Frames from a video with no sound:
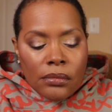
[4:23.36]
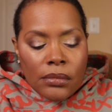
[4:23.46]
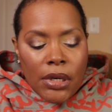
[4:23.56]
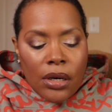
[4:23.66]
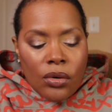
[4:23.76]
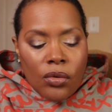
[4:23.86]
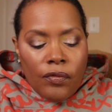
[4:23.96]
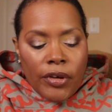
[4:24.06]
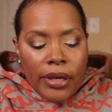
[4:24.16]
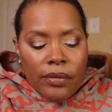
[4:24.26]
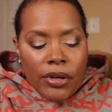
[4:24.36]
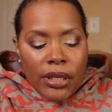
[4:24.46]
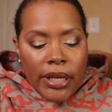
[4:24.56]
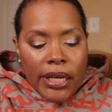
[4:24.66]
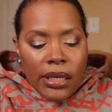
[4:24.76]
my old favorite,
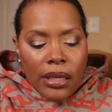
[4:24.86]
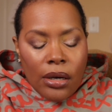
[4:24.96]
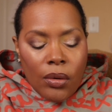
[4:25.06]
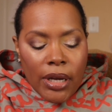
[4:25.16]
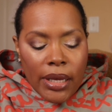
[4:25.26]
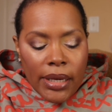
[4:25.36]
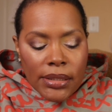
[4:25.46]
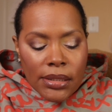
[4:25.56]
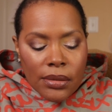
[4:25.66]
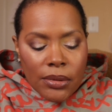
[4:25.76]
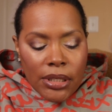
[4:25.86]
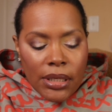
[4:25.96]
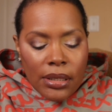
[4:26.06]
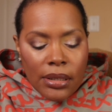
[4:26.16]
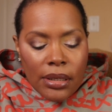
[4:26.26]
Laying Low, I guess is
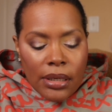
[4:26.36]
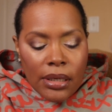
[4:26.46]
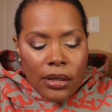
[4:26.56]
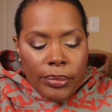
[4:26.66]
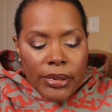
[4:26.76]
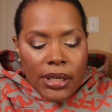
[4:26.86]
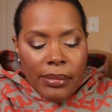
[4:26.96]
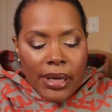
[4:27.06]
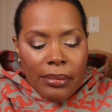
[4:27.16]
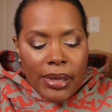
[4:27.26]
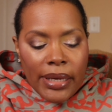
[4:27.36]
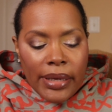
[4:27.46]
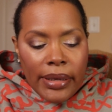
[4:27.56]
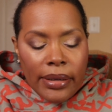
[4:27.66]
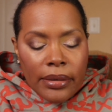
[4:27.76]
what I'll put in my
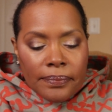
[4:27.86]
bag